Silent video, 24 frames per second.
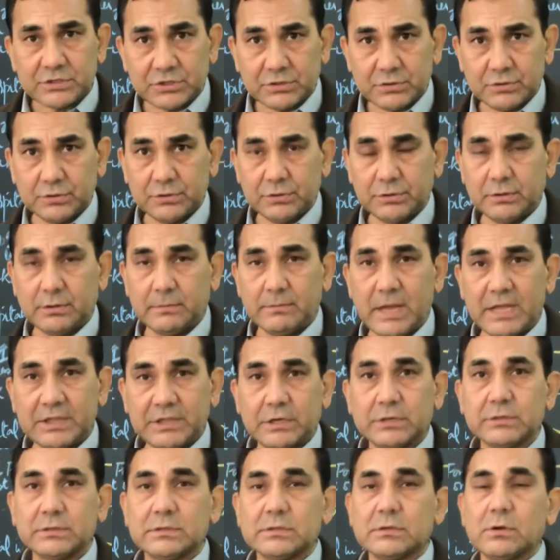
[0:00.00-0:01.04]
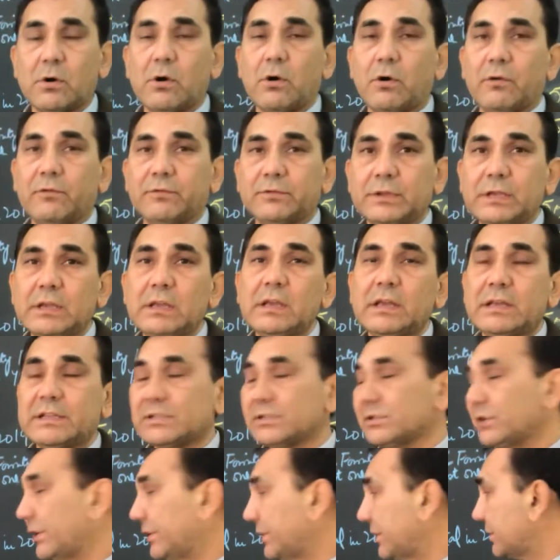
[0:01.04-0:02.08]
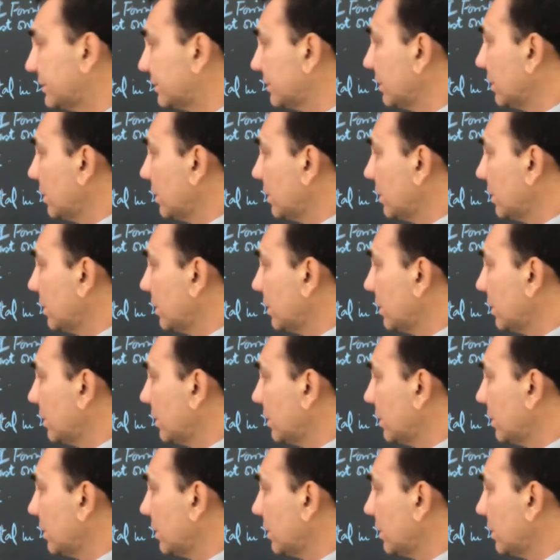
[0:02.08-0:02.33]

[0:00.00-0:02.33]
methods of the statistics.